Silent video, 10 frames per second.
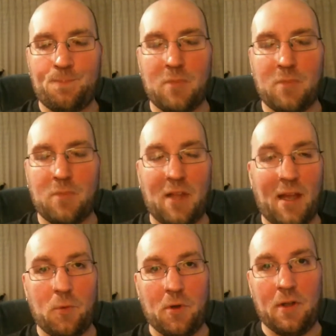
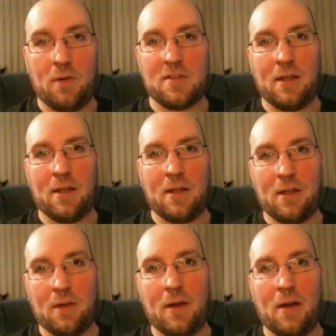plywood that was laying on the
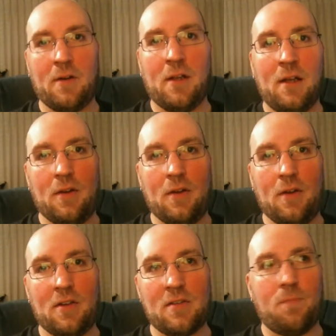ground. It
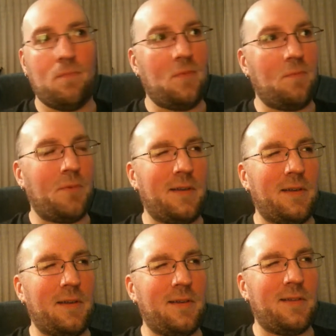was
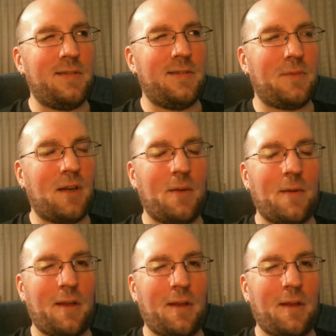probably
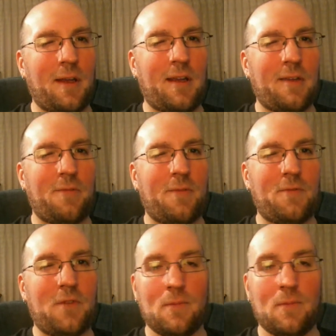about
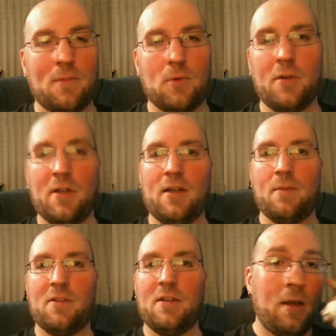8:15 in the morning, I
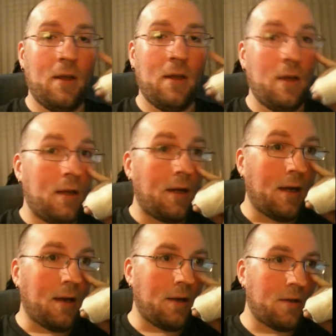believe.
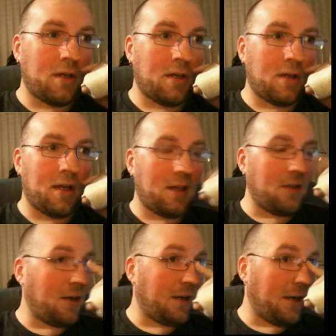It was still kind of
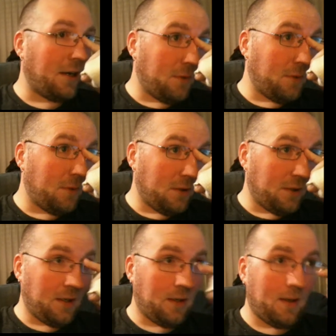dark out. The
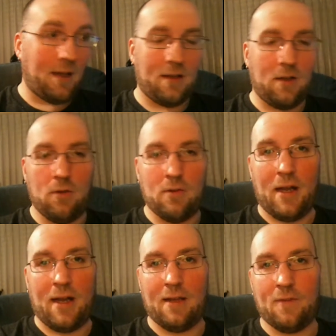building had no
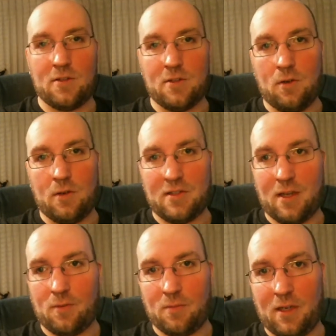lighting of its own aside
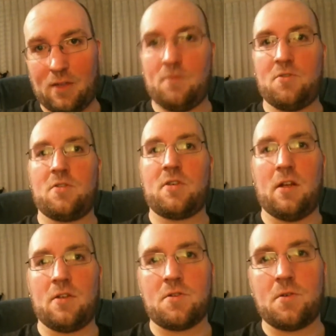from light that was just kind
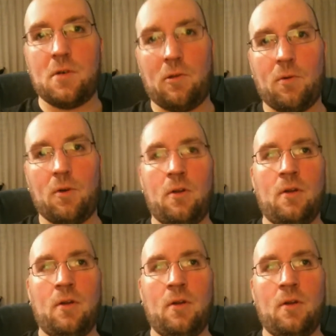of strung through it.